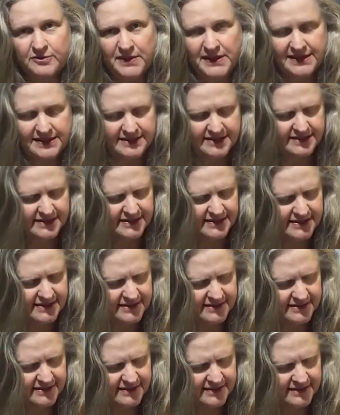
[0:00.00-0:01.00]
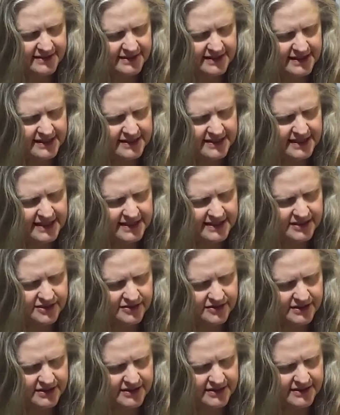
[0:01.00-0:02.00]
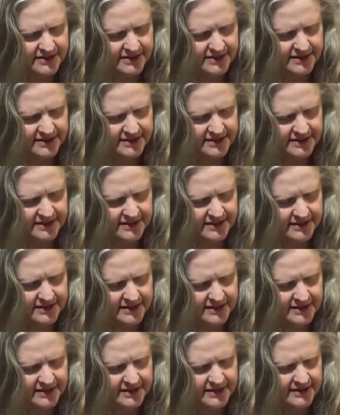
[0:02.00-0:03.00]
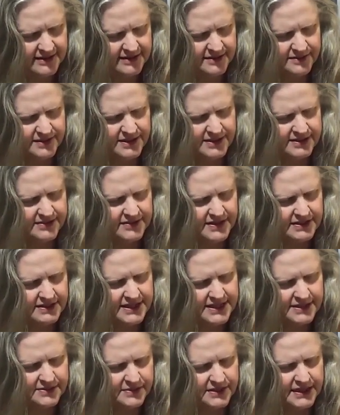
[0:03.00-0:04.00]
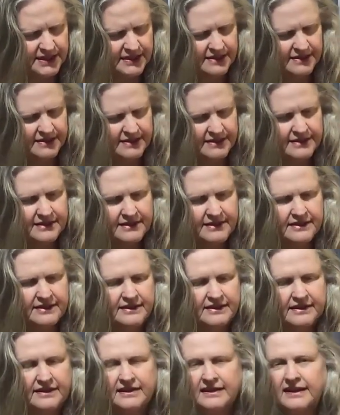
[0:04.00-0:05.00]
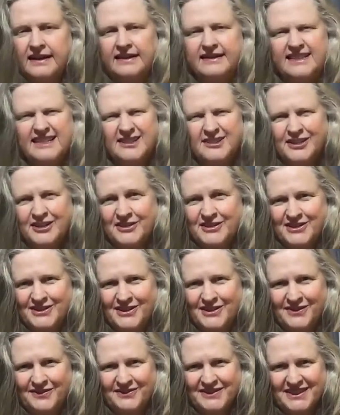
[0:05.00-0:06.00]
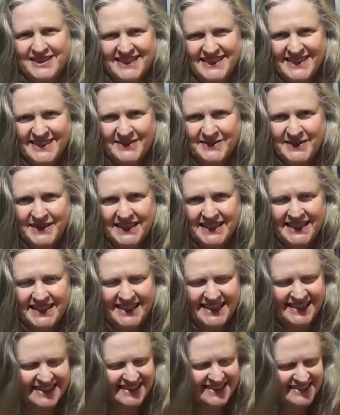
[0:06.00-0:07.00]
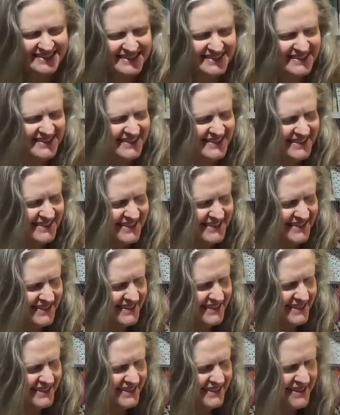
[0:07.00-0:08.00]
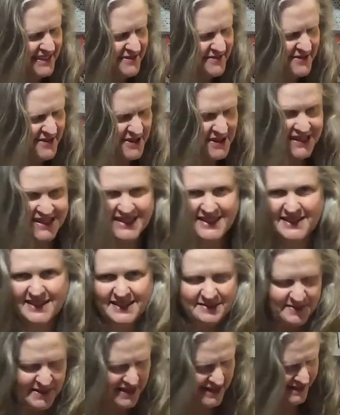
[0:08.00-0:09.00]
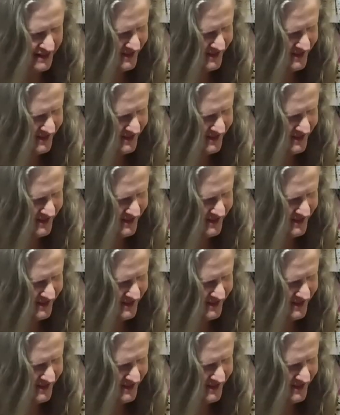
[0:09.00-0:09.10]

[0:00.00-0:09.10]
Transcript: pieces as extras, which is very sweet. And they're so soft and silky. I'm very excited about